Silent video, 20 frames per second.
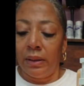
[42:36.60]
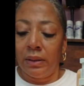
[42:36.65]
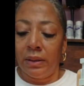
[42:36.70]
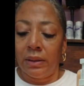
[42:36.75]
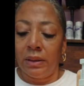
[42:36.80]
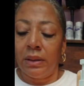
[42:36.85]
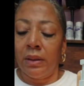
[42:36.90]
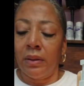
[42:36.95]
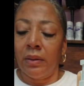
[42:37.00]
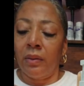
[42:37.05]

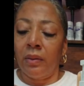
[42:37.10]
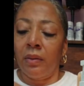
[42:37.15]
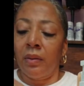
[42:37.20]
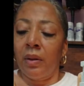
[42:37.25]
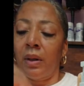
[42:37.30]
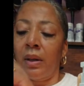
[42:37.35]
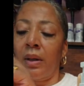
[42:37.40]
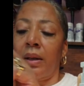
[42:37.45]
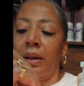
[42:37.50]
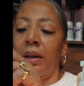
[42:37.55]
So
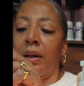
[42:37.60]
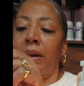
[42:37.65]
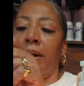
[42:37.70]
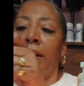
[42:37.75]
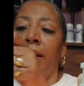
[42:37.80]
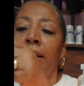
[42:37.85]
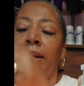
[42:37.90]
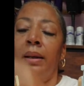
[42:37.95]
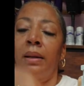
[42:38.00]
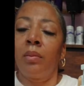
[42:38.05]

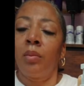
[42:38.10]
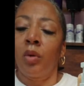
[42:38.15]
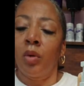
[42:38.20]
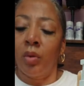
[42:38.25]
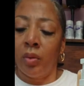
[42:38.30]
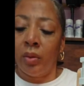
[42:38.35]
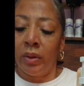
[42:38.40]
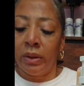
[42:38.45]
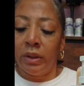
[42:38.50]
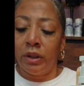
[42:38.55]
I am
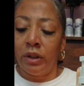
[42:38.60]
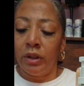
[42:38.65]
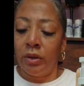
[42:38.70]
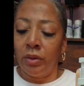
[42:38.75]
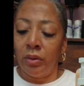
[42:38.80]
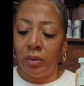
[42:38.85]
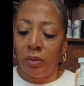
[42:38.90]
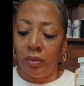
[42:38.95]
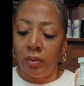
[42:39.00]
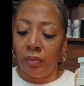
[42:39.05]
going
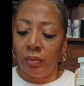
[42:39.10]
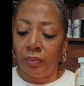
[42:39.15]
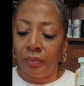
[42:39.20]
to,